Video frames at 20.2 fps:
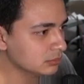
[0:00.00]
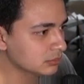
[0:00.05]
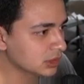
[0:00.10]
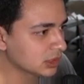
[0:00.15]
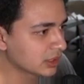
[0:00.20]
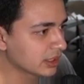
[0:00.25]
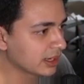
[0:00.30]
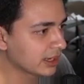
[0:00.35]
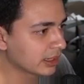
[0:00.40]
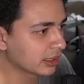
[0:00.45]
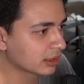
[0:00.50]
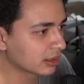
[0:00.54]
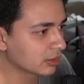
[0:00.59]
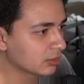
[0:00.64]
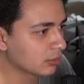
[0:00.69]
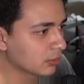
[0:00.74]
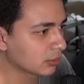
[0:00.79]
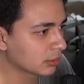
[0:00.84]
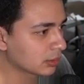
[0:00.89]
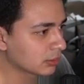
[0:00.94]
Could add a
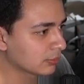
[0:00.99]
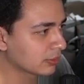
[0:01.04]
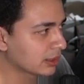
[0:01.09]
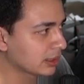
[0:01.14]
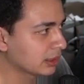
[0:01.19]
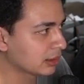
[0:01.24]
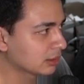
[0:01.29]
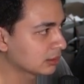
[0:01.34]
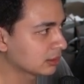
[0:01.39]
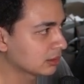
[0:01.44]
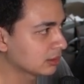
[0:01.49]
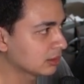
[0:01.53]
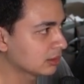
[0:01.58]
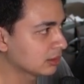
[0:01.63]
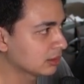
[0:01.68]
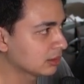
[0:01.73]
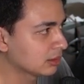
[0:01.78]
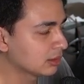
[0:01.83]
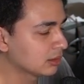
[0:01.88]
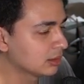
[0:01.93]
corner round,
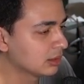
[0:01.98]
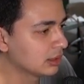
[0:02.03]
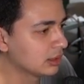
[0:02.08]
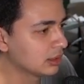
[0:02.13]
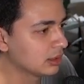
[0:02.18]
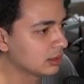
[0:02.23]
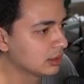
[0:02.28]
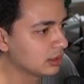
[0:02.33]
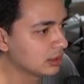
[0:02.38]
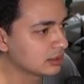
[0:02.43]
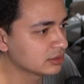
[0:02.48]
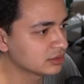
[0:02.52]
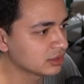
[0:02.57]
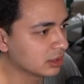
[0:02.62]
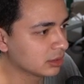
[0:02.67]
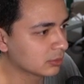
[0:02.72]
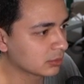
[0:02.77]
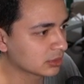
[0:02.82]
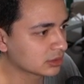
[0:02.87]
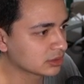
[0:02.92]
and
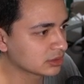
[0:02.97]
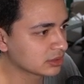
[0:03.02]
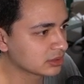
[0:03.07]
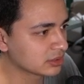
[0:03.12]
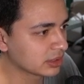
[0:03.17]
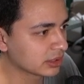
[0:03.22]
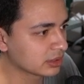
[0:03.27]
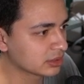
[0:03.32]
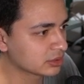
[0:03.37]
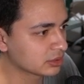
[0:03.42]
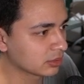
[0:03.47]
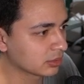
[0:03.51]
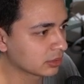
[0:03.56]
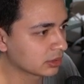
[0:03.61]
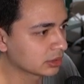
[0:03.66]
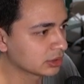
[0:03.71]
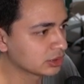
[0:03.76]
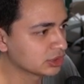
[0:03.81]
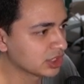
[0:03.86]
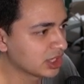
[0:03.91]
SolidWorks does like a sort of
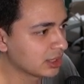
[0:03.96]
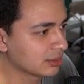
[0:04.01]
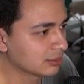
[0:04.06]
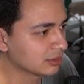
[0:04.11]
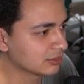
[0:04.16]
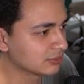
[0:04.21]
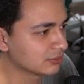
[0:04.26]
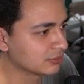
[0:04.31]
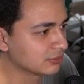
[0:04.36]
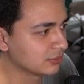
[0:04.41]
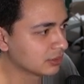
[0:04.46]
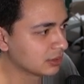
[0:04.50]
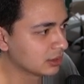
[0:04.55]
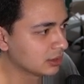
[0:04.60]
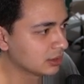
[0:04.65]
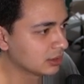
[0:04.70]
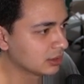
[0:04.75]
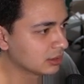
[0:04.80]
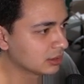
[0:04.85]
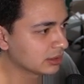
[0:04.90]
good job of
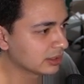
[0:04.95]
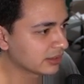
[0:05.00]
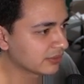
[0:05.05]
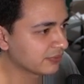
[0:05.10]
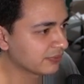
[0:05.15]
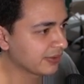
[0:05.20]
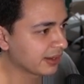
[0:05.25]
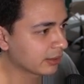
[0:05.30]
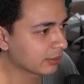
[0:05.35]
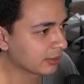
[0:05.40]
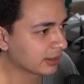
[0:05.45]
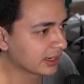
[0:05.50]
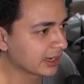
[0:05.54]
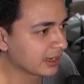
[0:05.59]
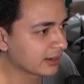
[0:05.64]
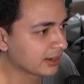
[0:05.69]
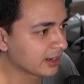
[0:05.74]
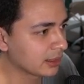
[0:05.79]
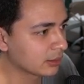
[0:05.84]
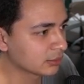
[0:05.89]
like figuring
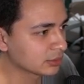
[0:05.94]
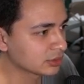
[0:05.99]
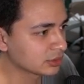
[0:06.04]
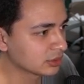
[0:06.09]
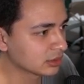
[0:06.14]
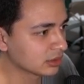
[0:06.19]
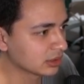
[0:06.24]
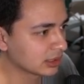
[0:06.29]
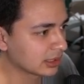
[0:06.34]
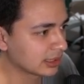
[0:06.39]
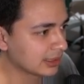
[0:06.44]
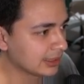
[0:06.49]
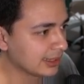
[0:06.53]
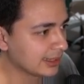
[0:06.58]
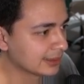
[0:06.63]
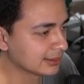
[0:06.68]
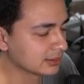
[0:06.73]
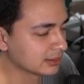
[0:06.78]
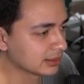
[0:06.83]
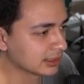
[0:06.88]
out how it should look
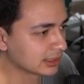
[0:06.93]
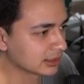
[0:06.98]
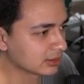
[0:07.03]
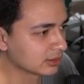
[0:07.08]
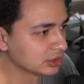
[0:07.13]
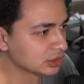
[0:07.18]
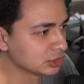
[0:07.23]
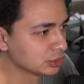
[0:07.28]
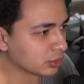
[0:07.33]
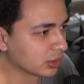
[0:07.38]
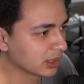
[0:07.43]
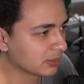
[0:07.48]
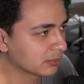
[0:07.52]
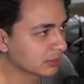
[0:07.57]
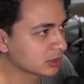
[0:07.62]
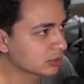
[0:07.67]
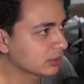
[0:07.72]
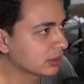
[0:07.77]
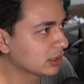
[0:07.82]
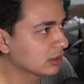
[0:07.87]
at like the joint
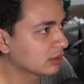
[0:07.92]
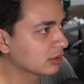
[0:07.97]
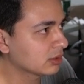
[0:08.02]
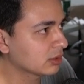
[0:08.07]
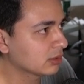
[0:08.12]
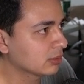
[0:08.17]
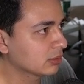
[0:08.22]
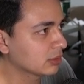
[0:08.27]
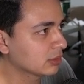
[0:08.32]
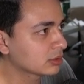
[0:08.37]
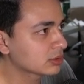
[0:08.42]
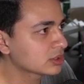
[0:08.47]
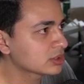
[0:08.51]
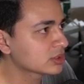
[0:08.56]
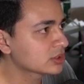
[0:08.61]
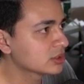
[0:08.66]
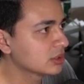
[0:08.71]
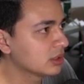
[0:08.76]
between all the corners.